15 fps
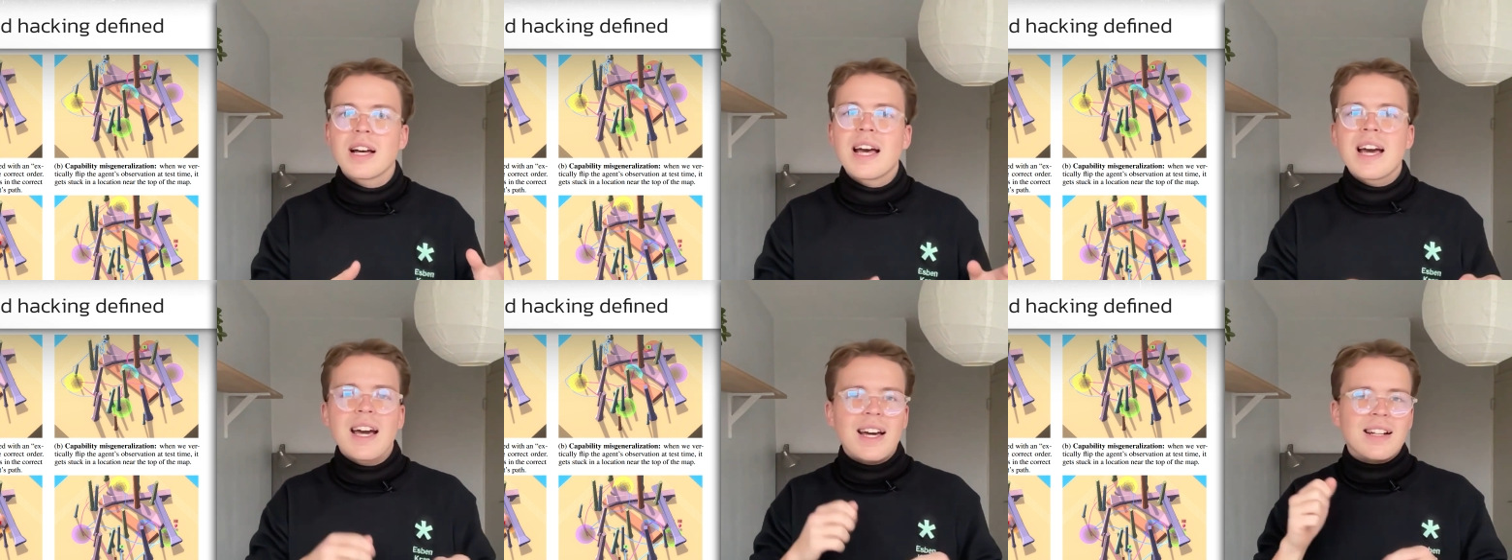
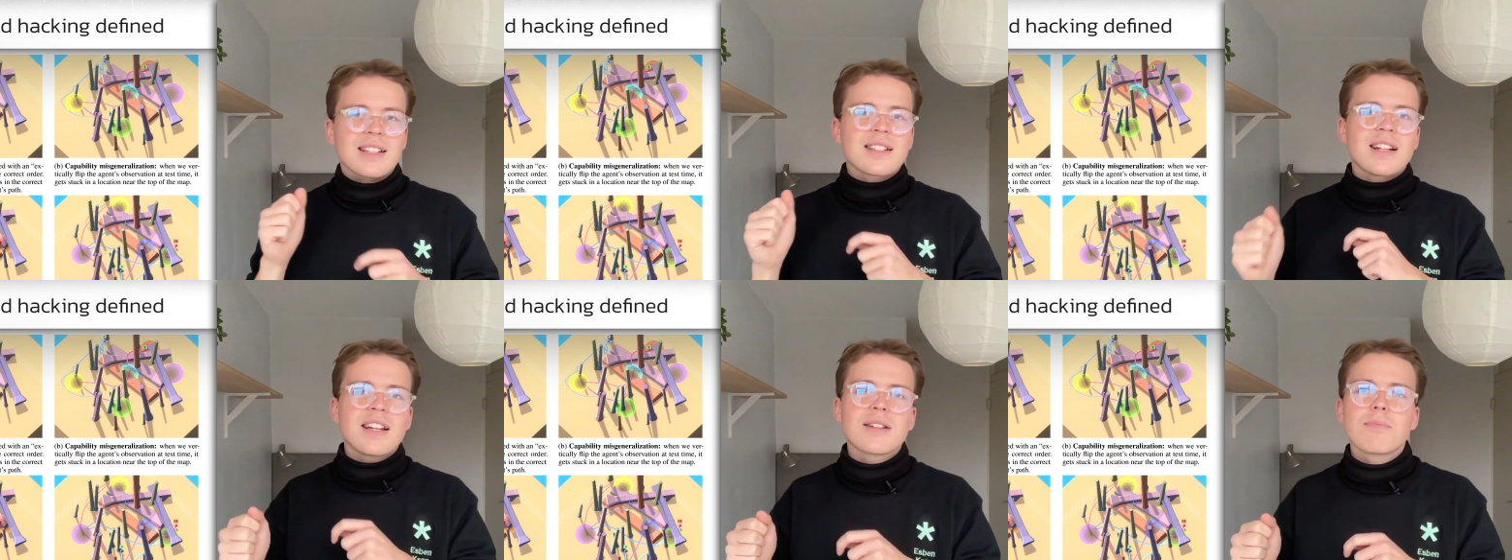and
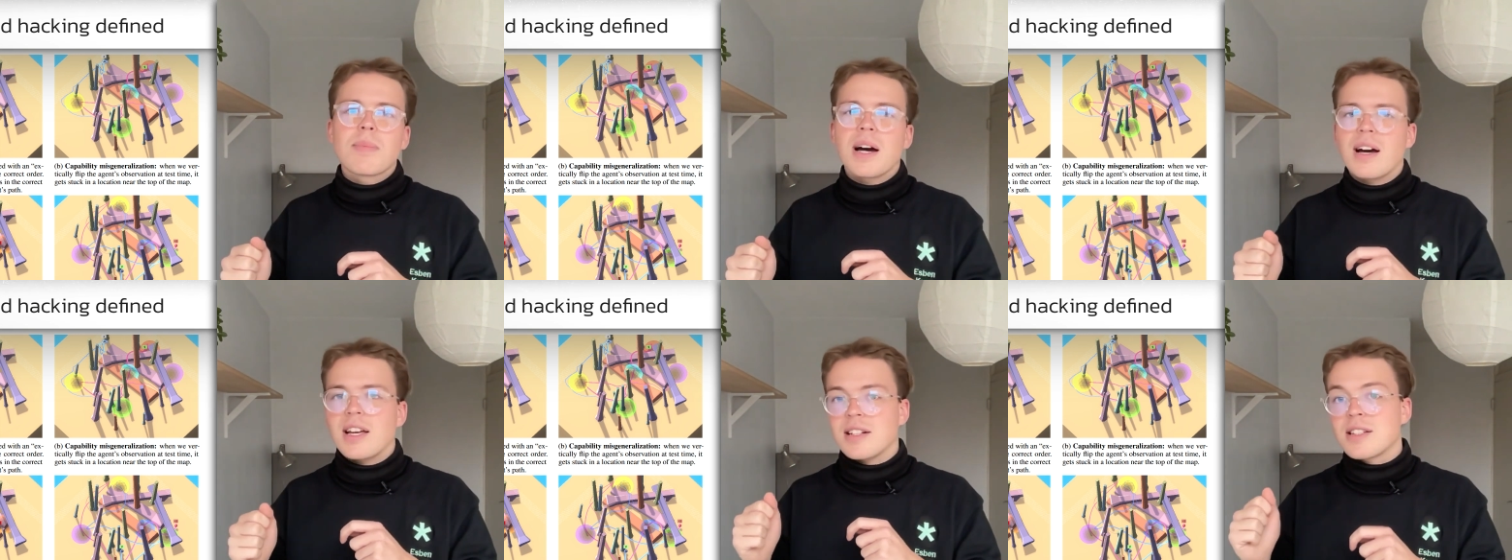is led
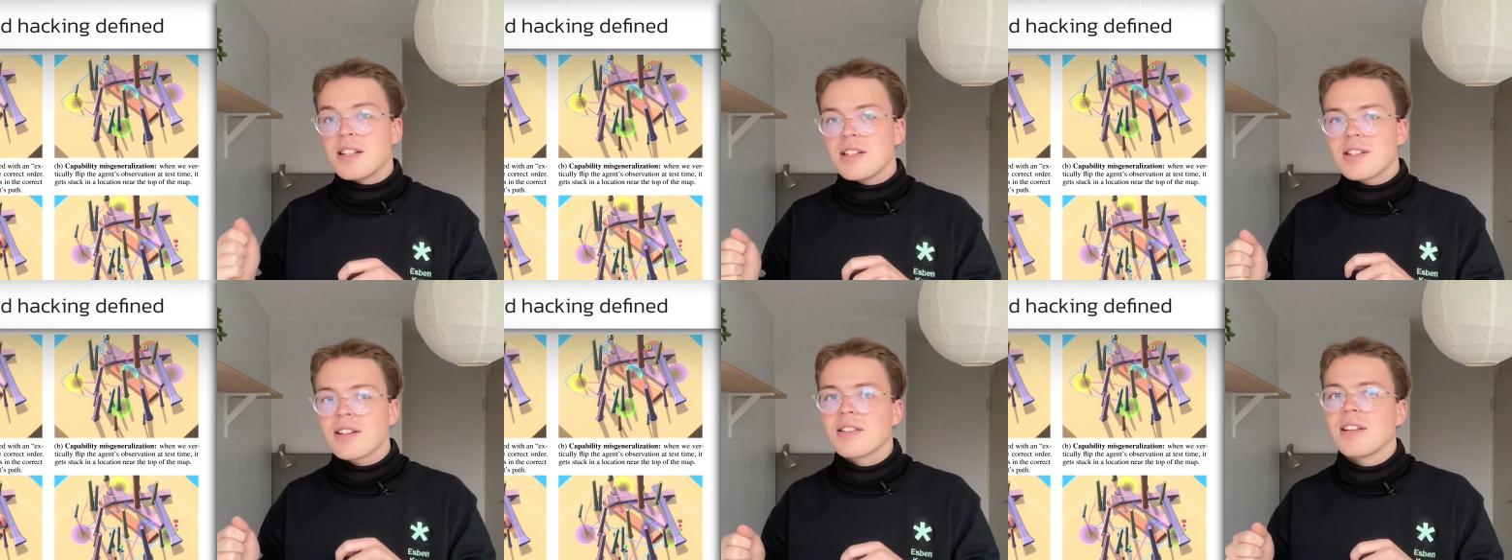by a
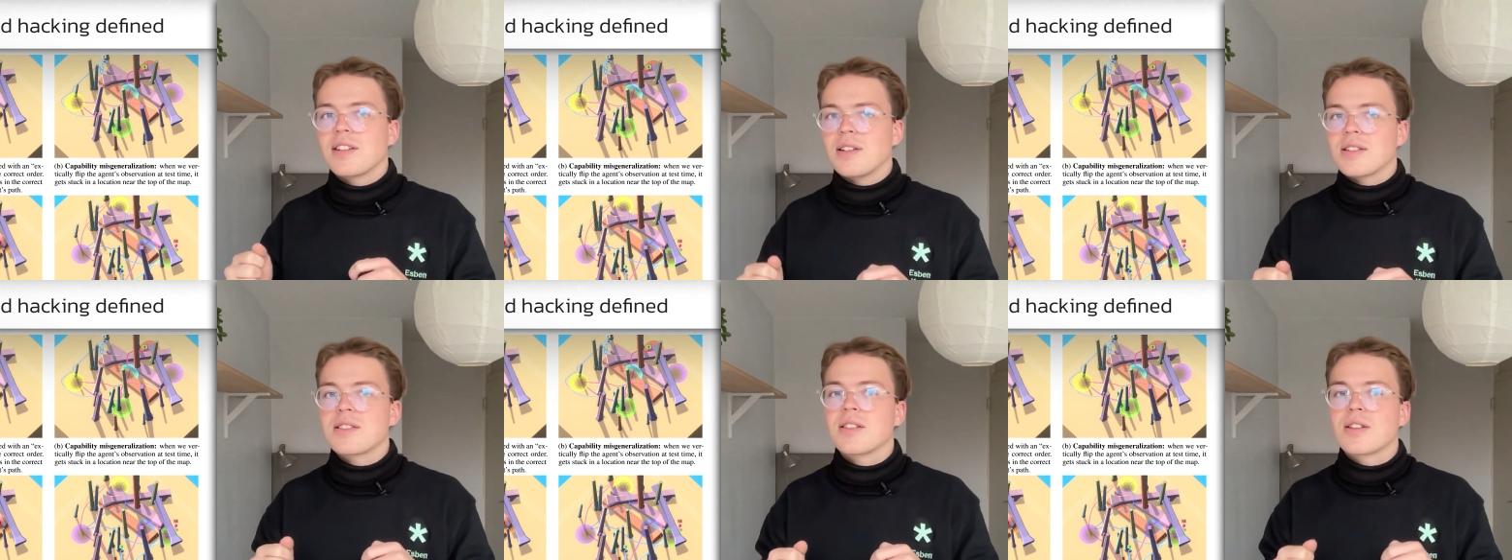teacher that
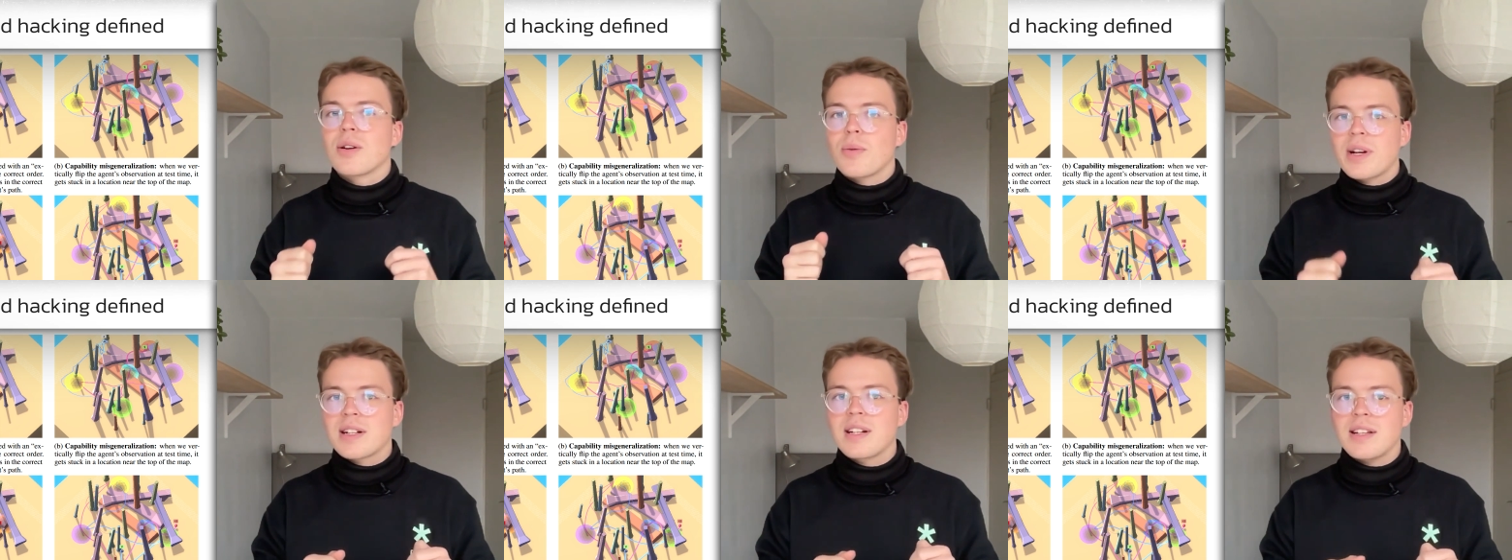does it
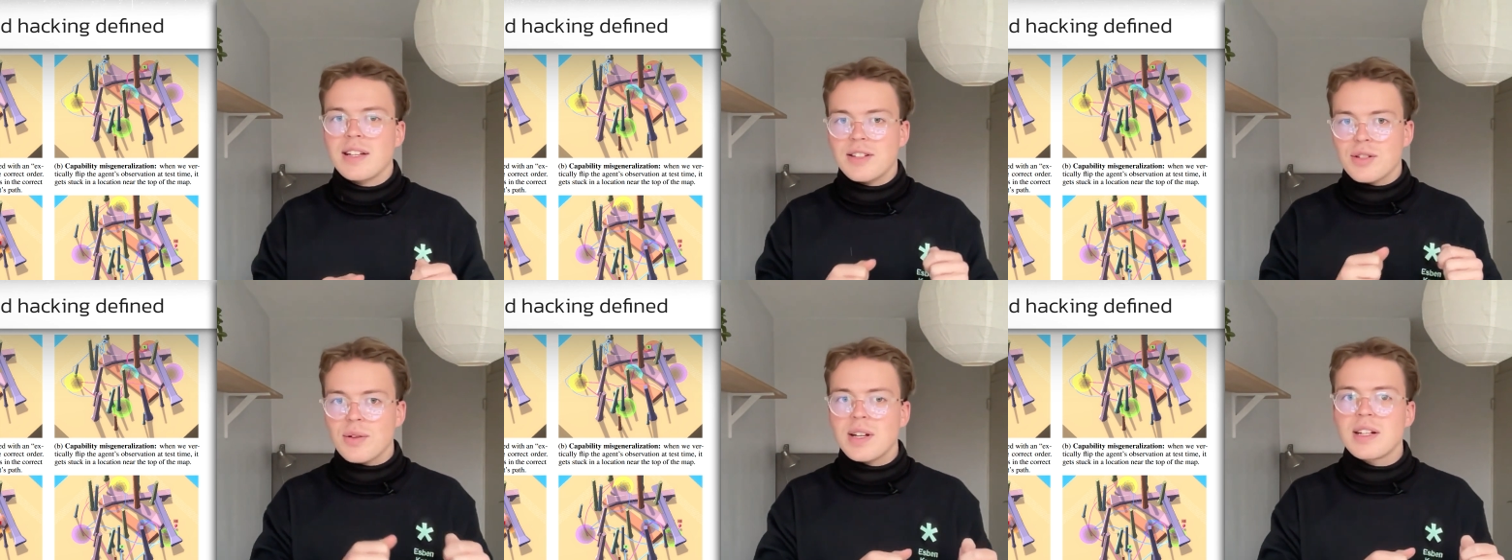correctly in
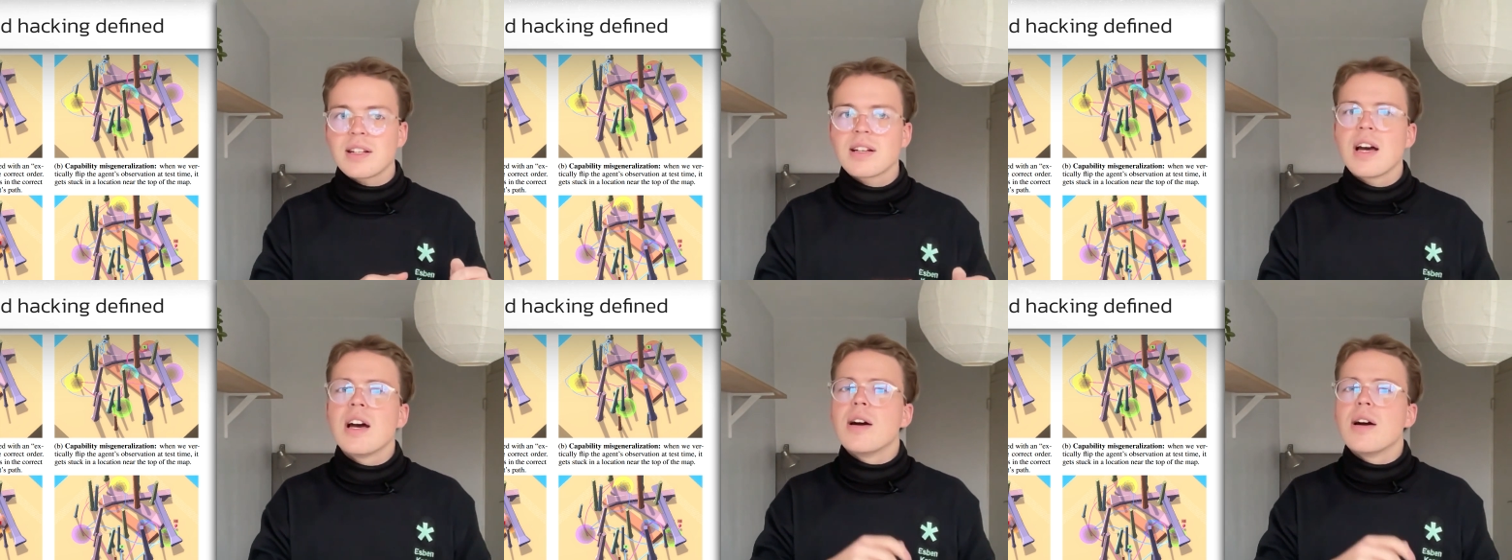training,